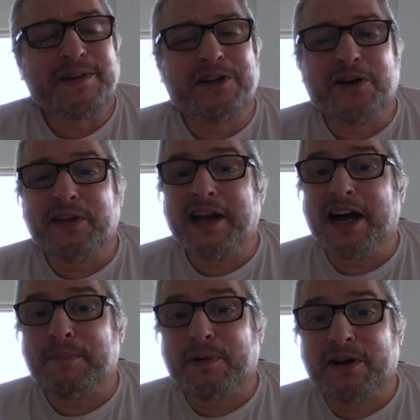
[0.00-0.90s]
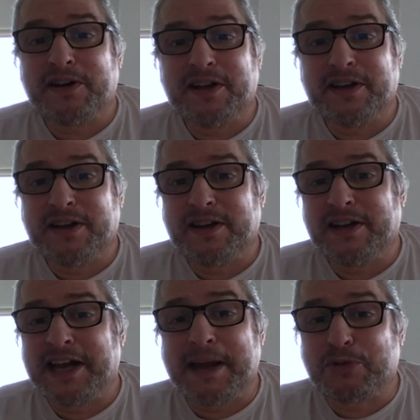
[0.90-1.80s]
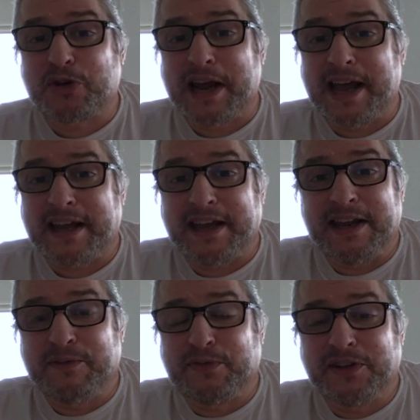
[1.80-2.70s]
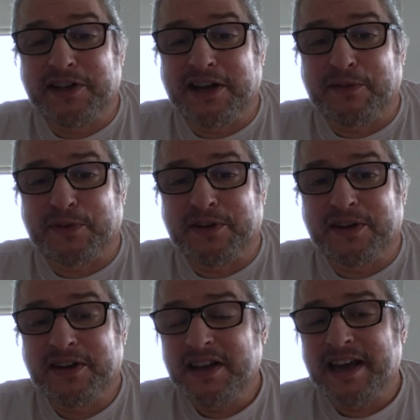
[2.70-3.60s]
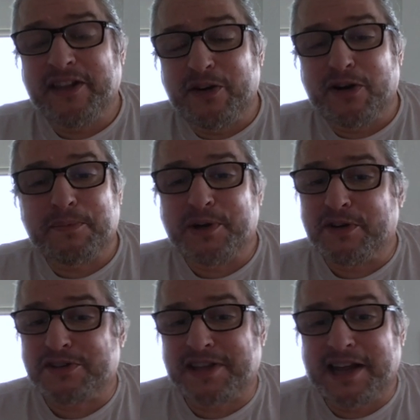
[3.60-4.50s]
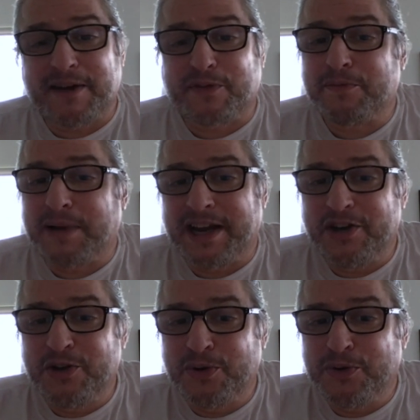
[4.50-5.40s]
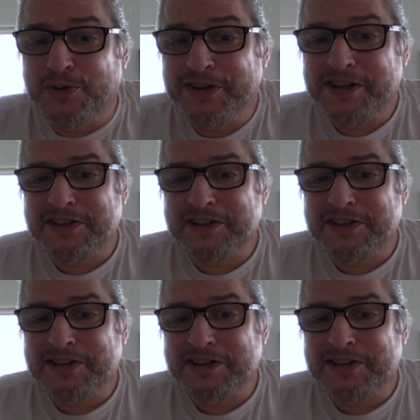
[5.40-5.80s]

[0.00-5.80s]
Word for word: you know, they hop on a, an Amtrak in Philadelphia, and they're up here in Stamford by noon.